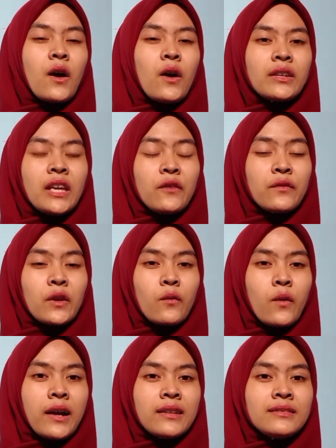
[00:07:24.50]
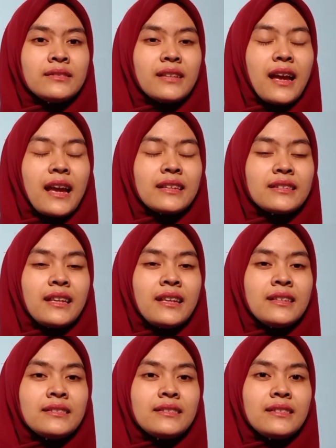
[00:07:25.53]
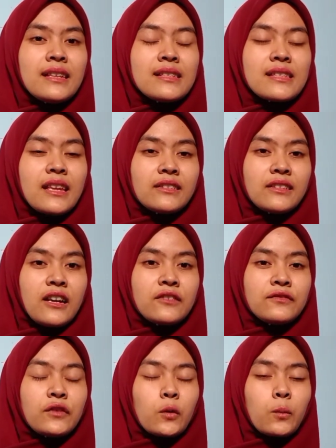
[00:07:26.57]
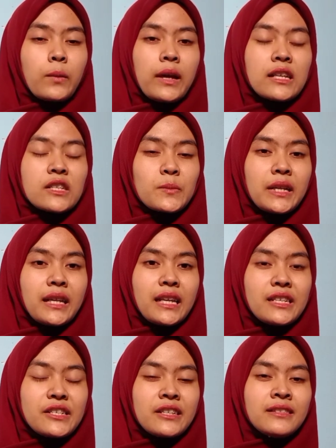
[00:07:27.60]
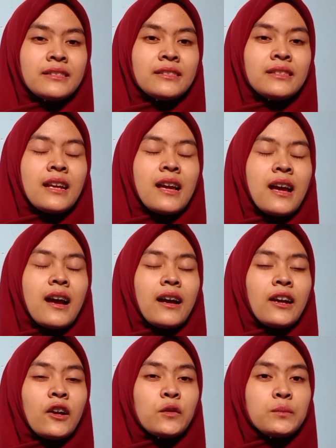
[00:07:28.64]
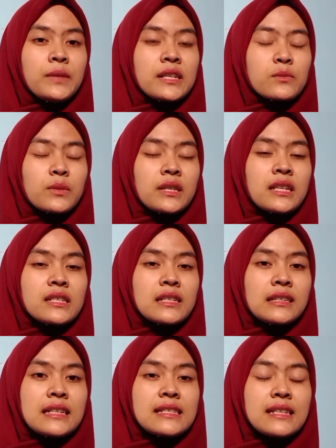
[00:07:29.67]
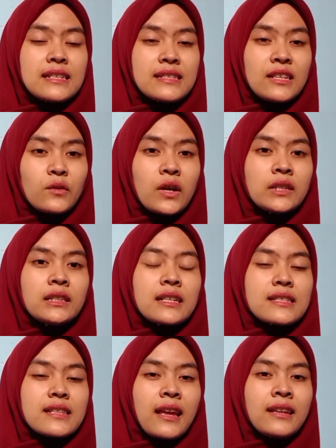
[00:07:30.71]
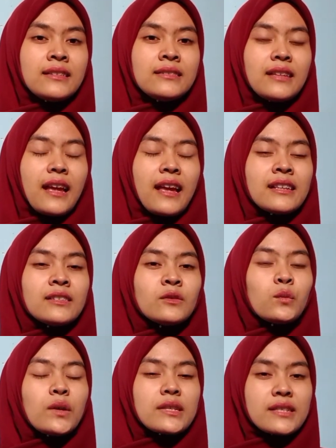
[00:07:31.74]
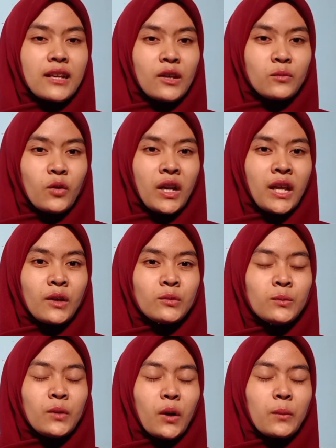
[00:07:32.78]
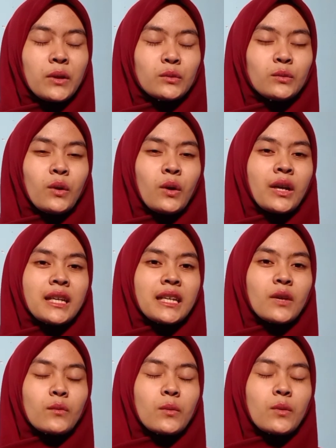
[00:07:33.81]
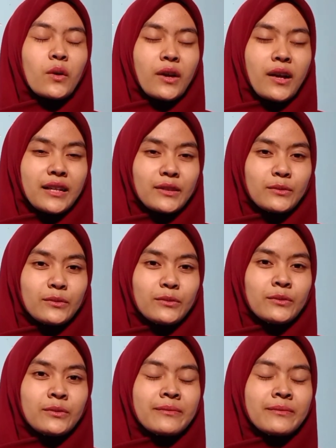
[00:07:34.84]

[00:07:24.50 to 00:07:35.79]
Okay everyone, I think it's enough for my explanation. I hope my explanation is easy to understand, and wassalamualaikum warahmatullahi wabarakatuh.